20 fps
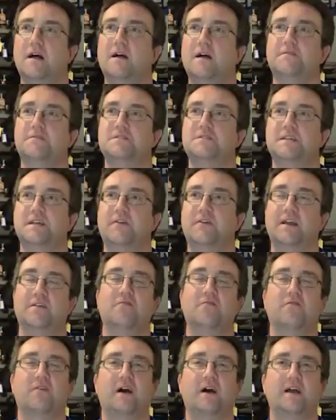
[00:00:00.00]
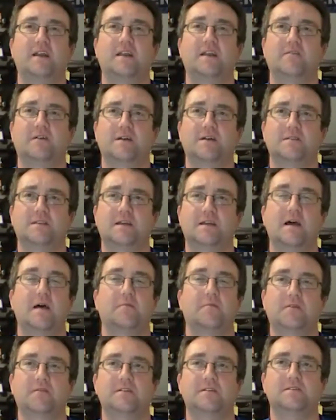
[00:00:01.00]
have to see if I can find it. I
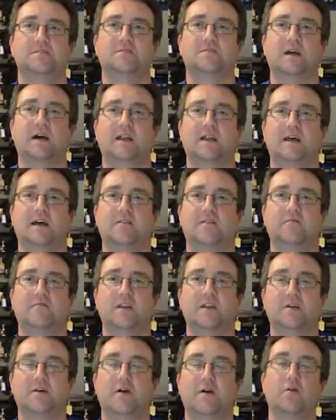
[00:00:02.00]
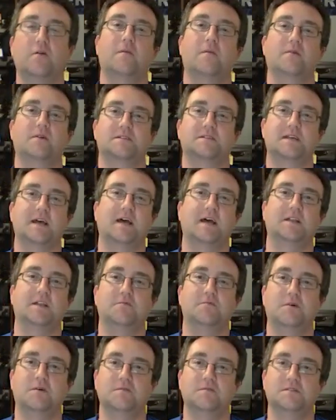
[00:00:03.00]
believe I still got it on video. I don't remember exactly
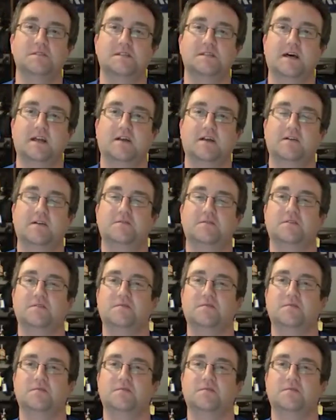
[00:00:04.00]
what was said. I'll have to